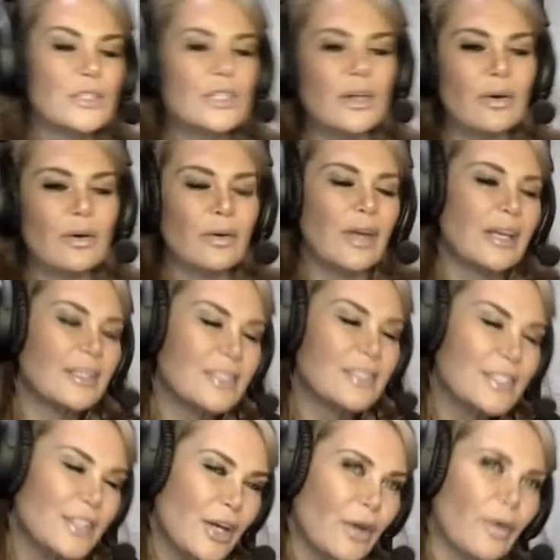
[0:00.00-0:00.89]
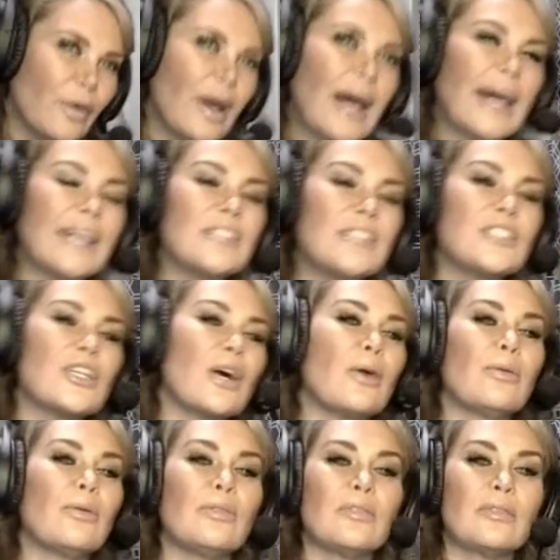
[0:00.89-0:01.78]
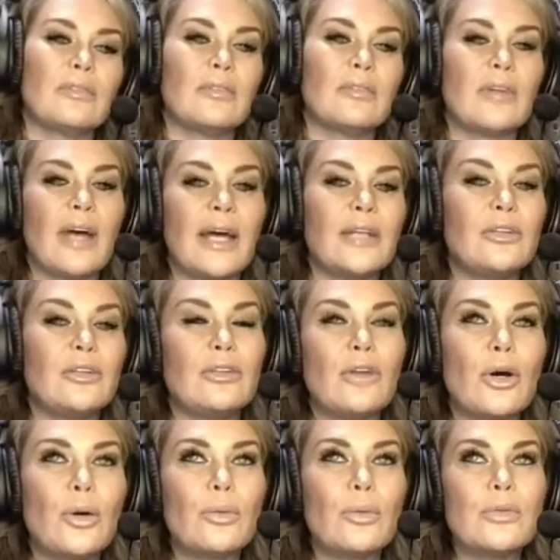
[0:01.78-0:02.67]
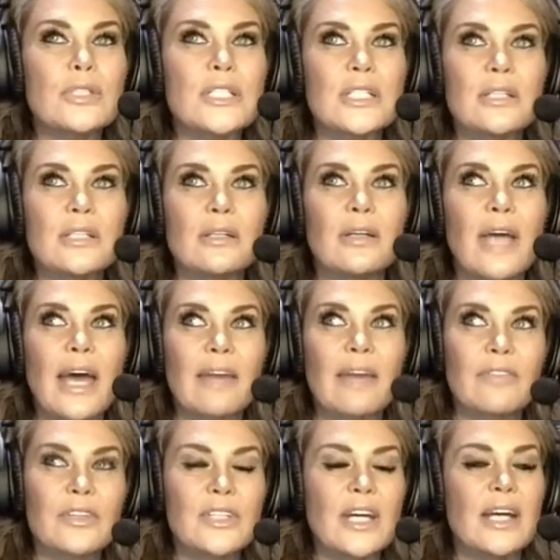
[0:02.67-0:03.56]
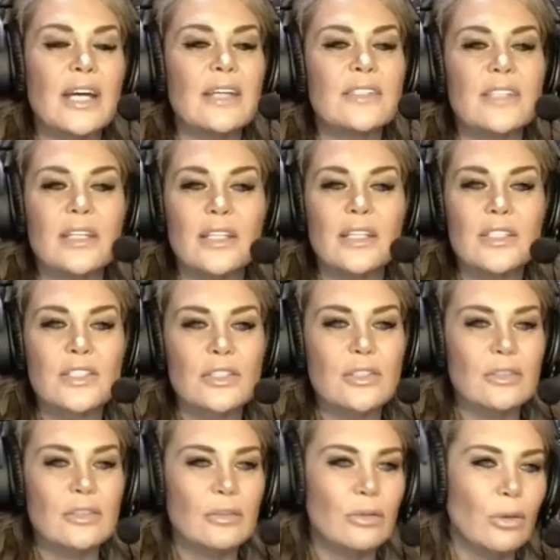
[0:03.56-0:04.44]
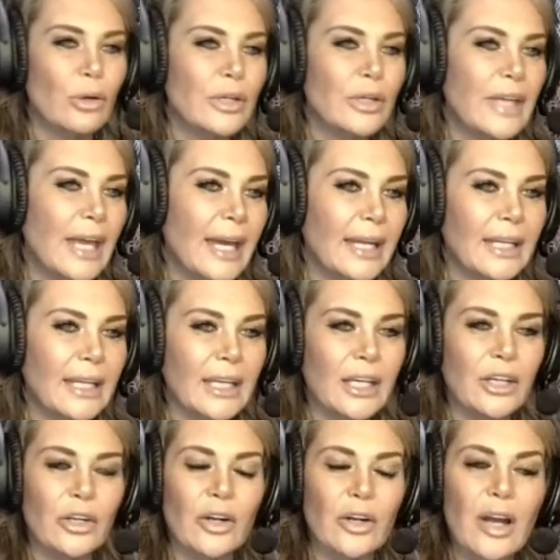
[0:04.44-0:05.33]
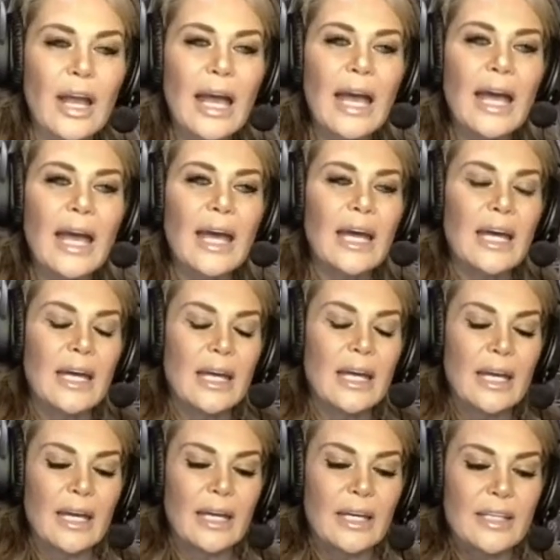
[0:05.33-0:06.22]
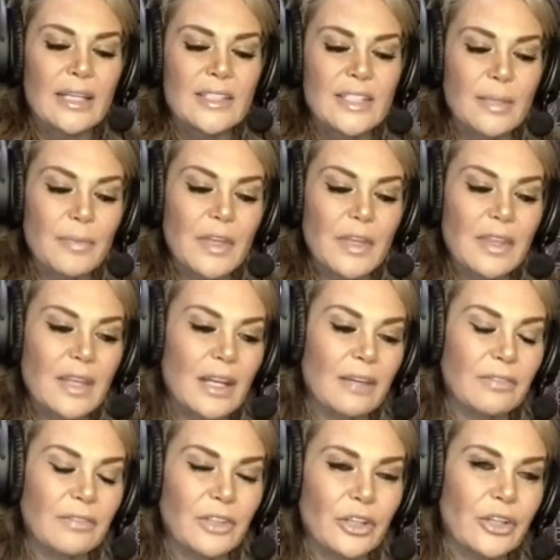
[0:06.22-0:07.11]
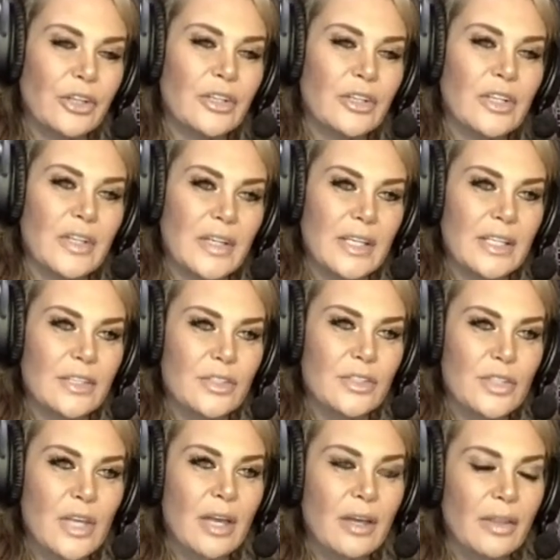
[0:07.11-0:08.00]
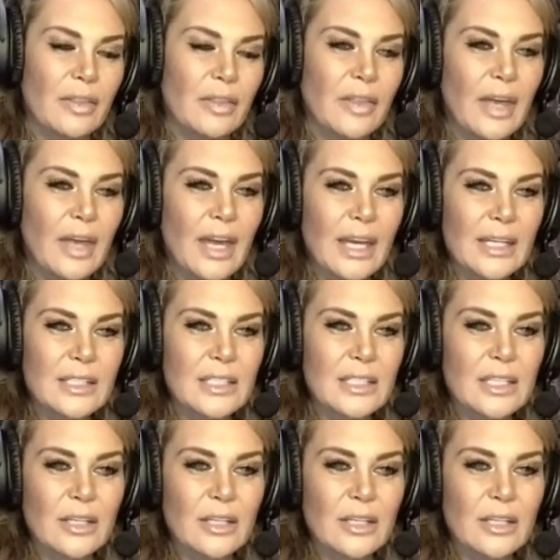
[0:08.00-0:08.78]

so, okay. So I don't advertise that it's organic or something that I've learned is that